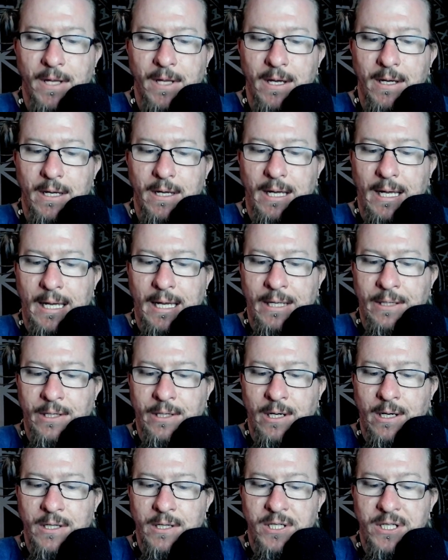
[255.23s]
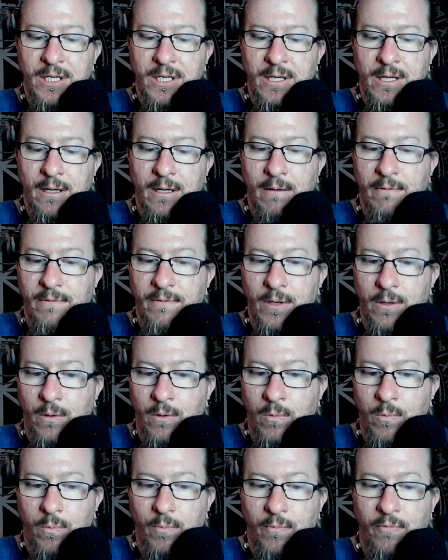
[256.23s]
and uh, see if, you know,
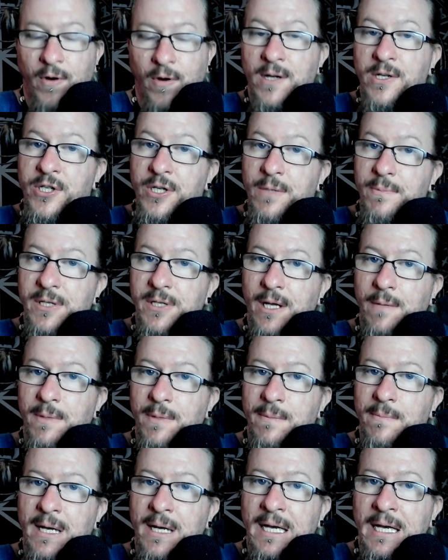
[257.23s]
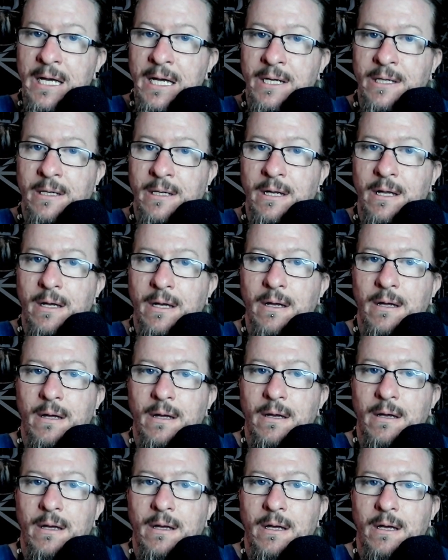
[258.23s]
friendships can be made, and
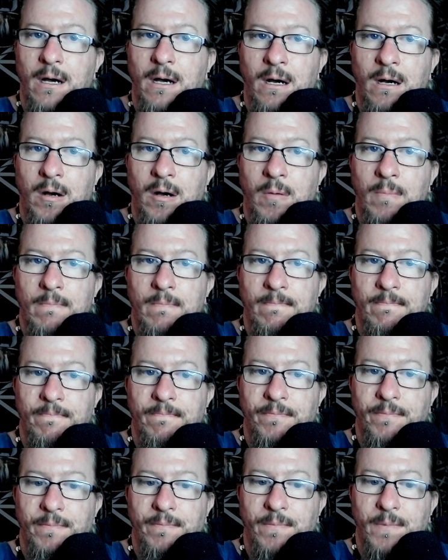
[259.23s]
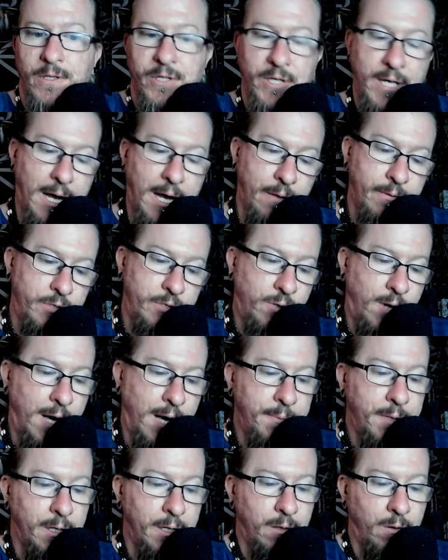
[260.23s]
um, see how the tribe can
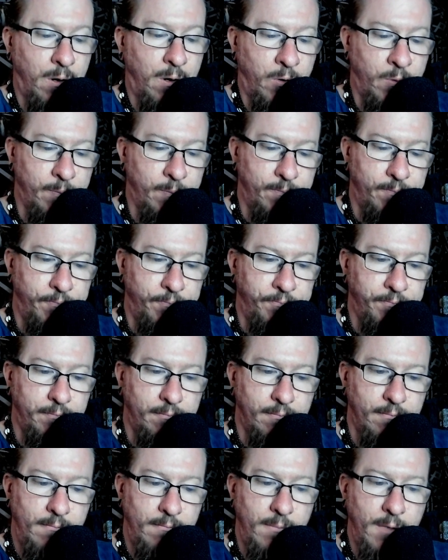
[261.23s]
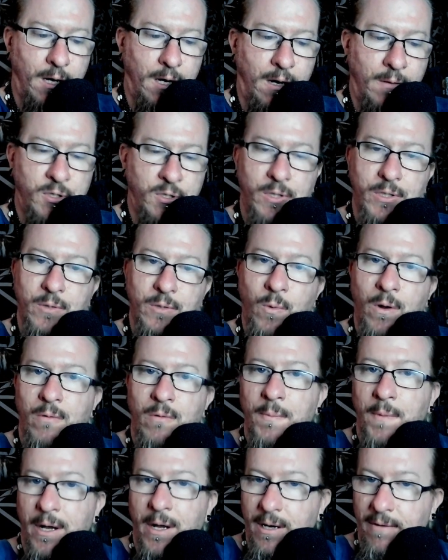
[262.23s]
grow. Uh, so I did want to
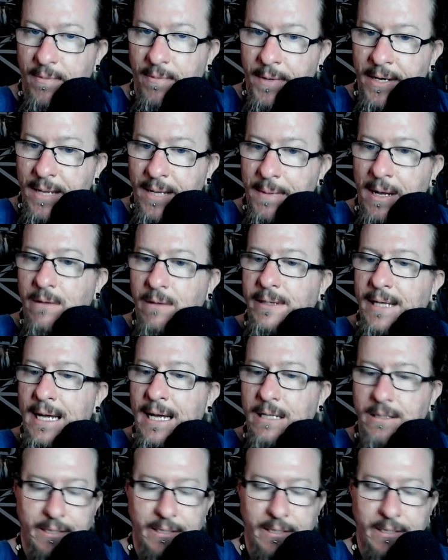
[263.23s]
remind everybody about that.